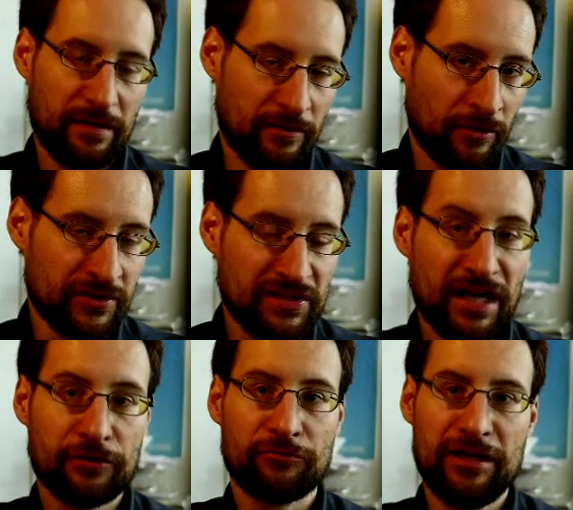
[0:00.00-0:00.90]
Honestly, I
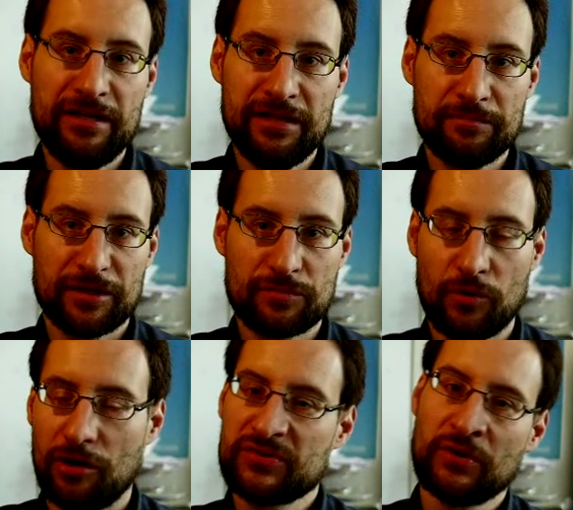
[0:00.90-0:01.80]
don't really need much
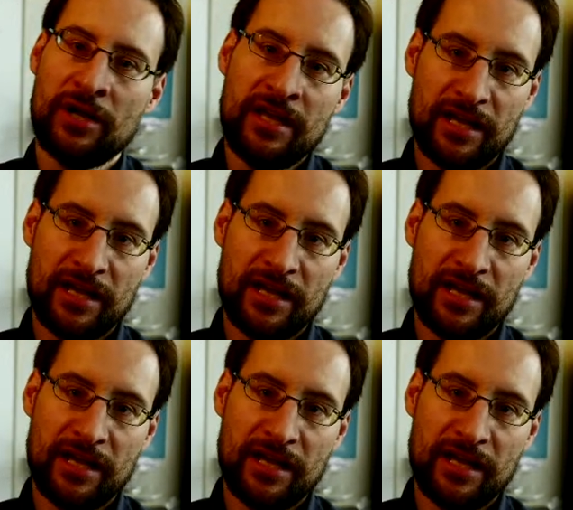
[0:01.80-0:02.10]
more. Also,